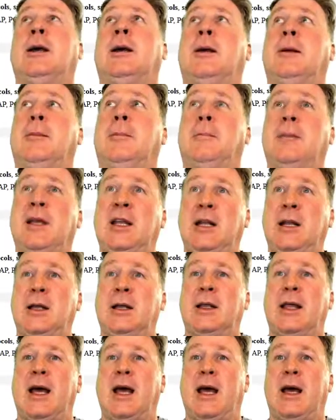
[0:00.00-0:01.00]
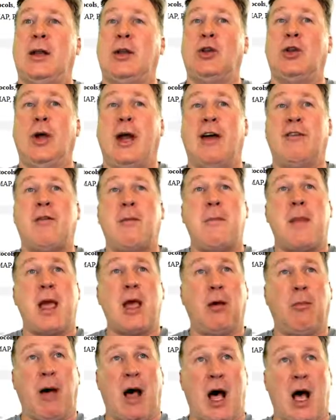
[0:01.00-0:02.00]
Meaning that you have a
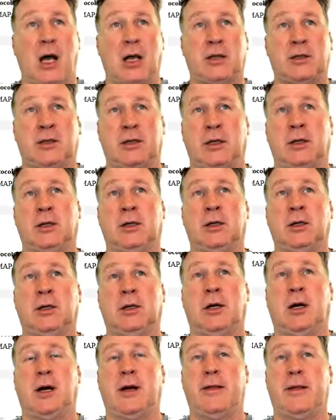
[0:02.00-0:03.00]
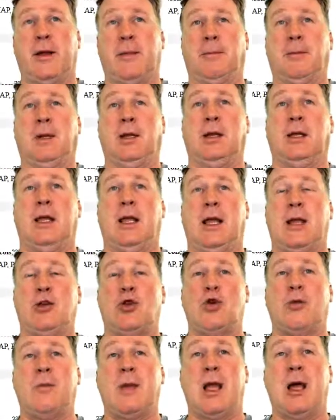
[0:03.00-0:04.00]
mailbox on them, and your
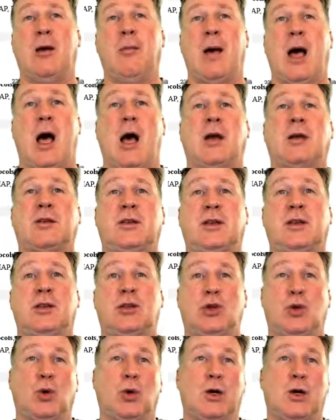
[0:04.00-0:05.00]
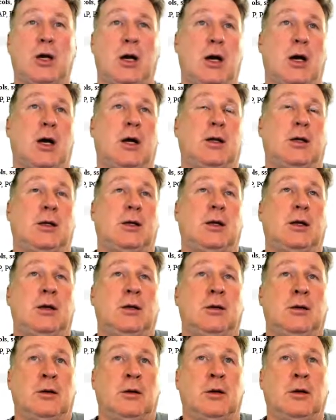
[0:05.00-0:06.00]
mailbox is stored on the
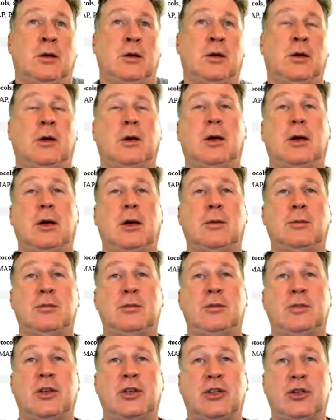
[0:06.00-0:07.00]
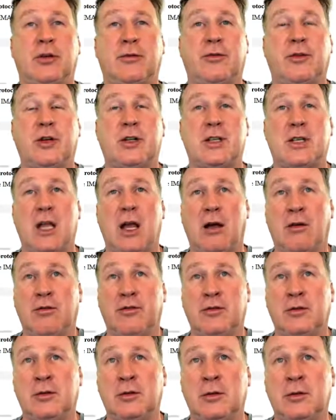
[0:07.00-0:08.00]
server itself.
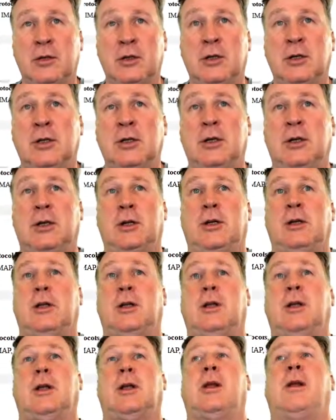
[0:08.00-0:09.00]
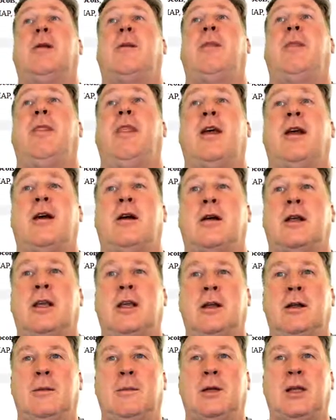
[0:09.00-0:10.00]
There
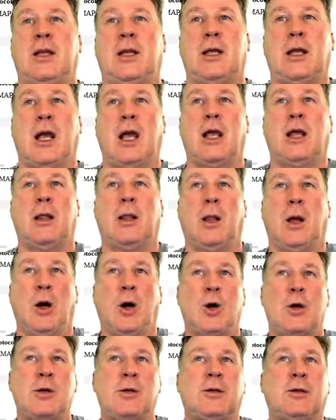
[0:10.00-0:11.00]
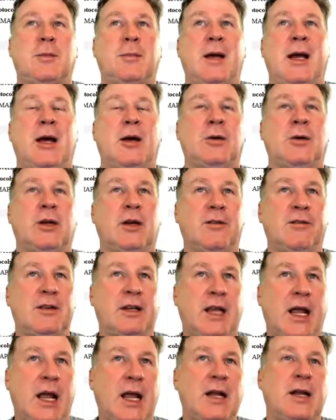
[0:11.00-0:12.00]
can be a large amount of
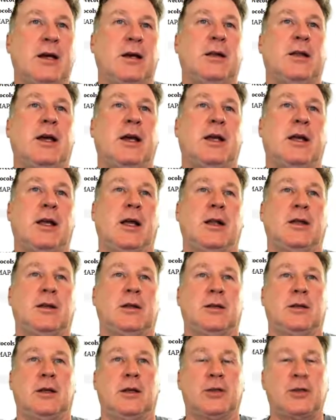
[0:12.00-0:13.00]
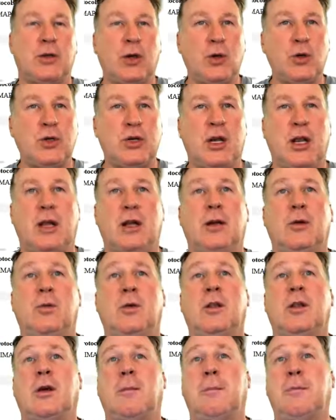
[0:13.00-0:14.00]
data that gets associated
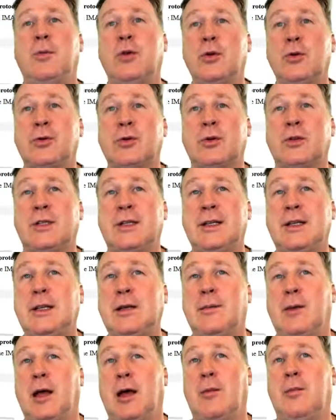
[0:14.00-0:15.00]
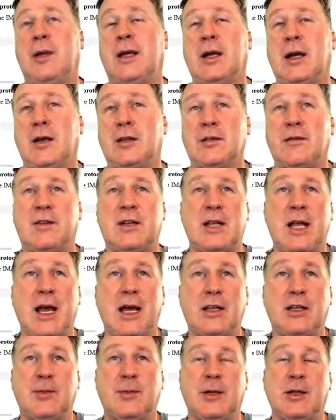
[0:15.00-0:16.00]
with a user's email because of
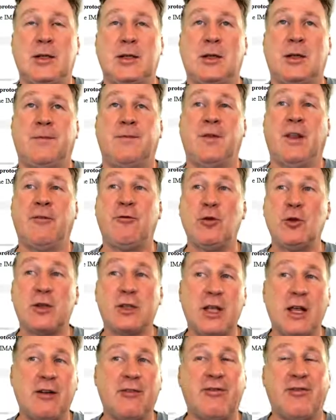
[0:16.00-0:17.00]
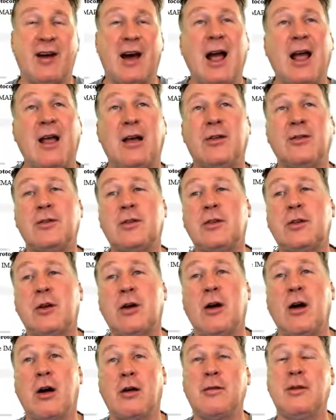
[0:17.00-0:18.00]
attachments. If you send files, there
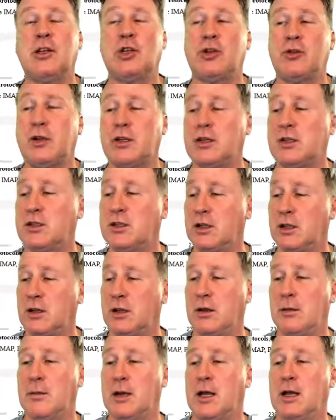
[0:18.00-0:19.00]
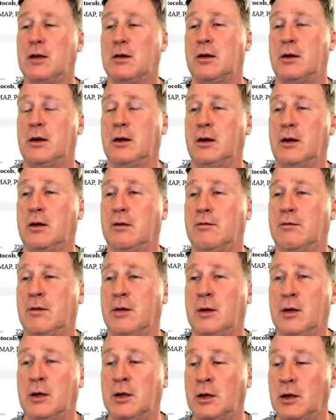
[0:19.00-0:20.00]
are restrictions on the amount of
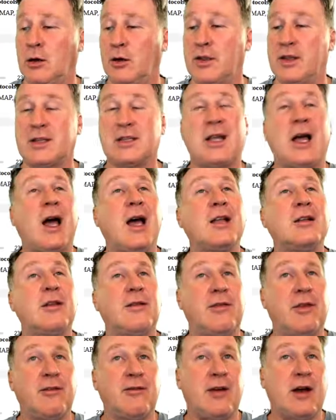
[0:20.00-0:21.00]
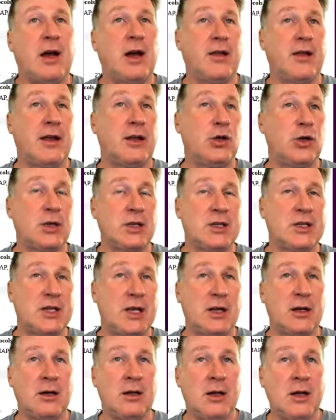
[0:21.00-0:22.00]
or the size of the file that you can
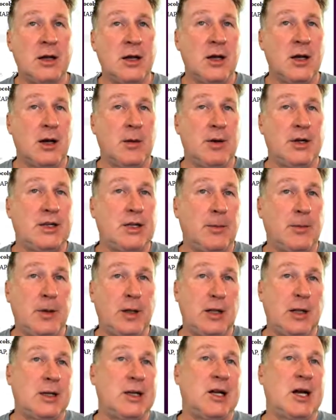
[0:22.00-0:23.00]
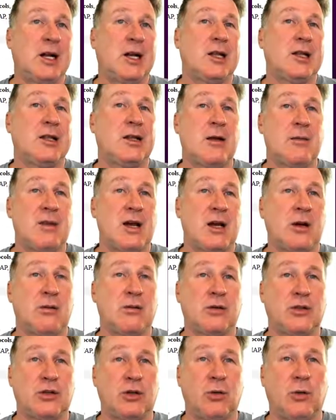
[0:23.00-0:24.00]
send, but typically not on the amount.
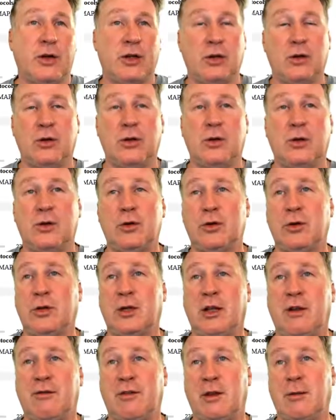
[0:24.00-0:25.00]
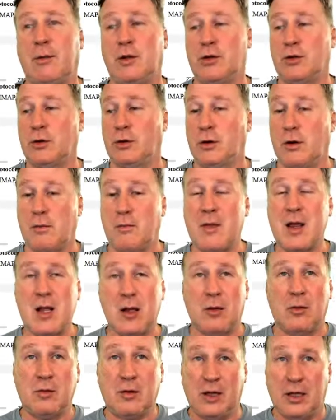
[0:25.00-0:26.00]
So what you do is you give them a certain
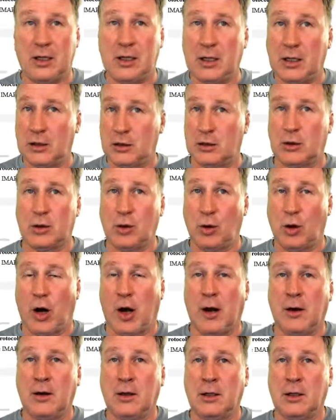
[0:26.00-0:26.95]
amount that they can store.